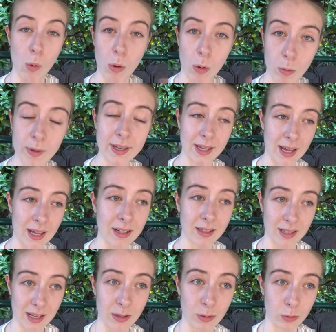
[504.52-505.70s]
what we can and
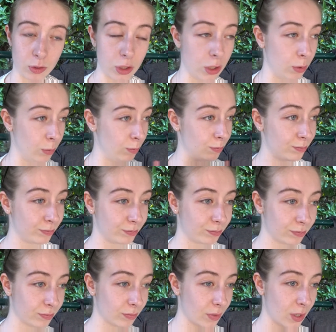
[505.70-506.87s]
cannot do.
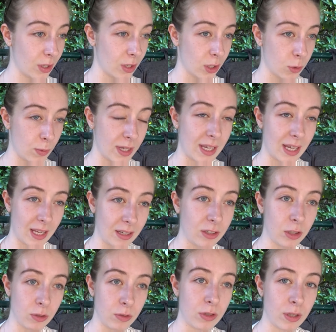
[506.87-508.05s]
We can
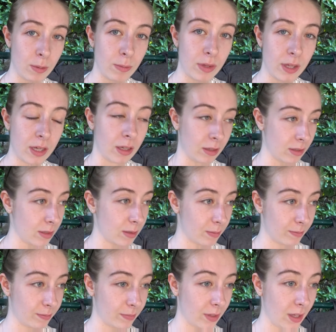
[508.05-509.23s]
do some things.
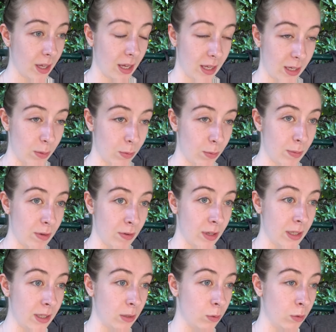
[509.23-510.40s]
It would be
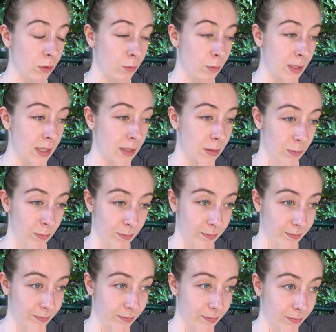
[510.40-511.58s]
really cool if we did them.
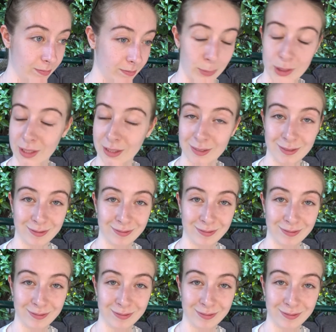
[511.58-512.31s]
But yeah.